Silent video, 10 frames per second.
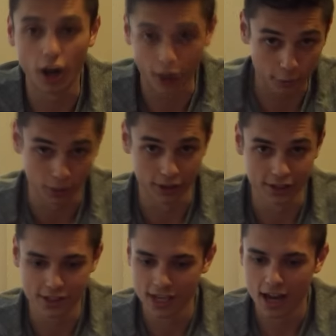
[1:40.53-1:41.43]

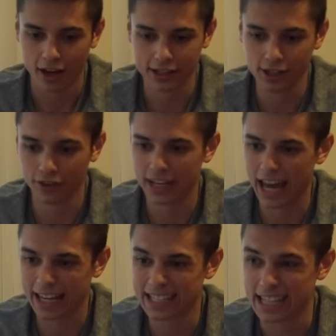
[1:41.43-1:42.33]
onwards until the
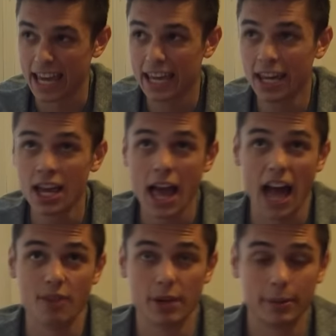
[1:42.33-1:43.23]
next day
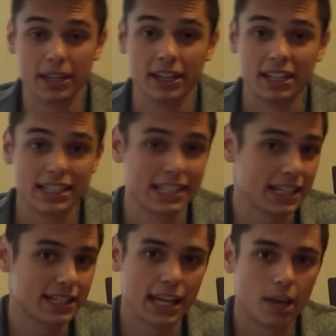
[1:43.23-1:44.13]
at maybe
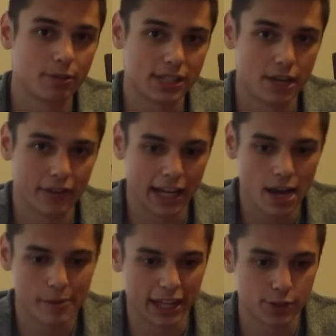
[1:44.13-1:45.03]
6 a.m. or 7
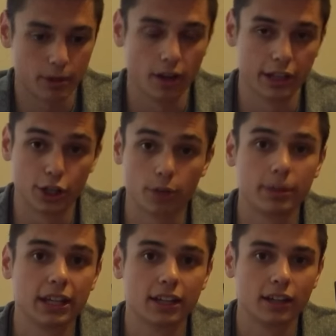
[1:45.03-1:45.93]
a.m. and that's when all the
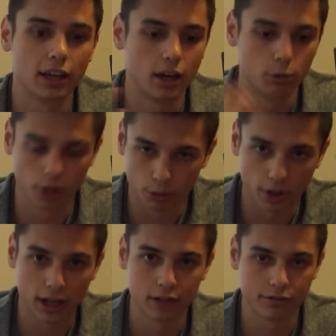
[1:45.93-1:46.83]
European World of
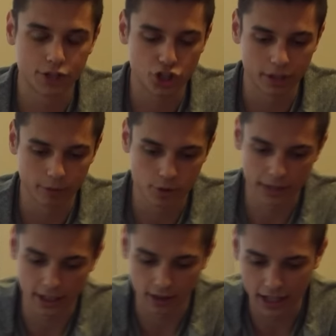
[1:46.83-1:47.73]
Warcraft streamers would
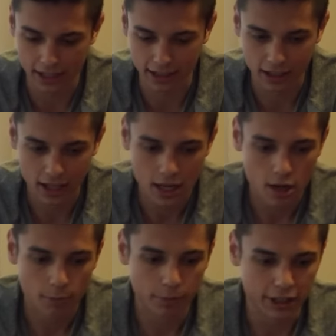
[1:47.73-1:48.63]
get online.
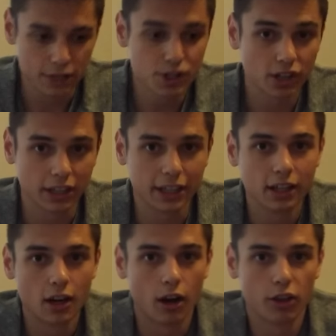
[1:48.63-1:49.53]
But
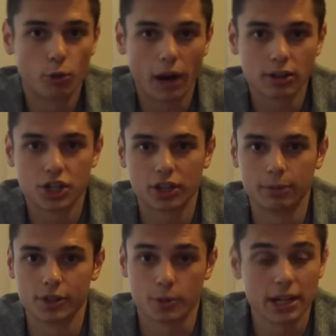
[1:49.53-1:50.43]
usually all the WoW
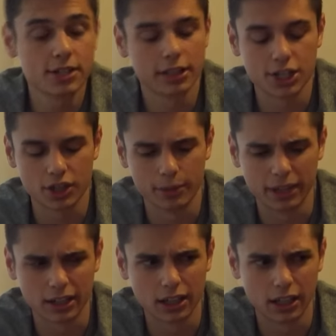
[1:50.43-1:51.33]
streamers, when I started
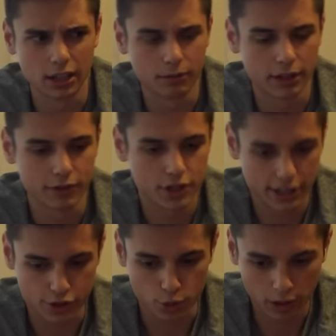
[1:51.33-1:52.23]
streaming,
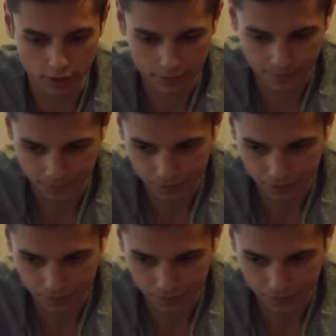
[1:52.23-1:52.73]
2012,